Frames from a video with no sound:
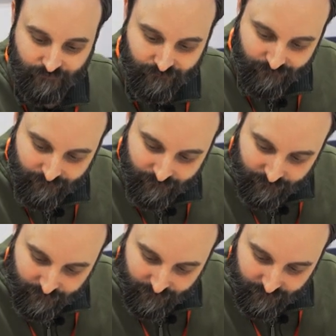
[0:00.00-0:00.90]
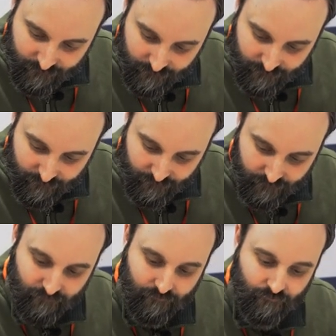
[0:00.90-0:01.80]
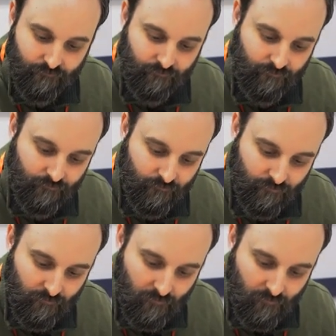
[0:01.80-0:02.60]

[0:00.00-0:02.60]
[no speech]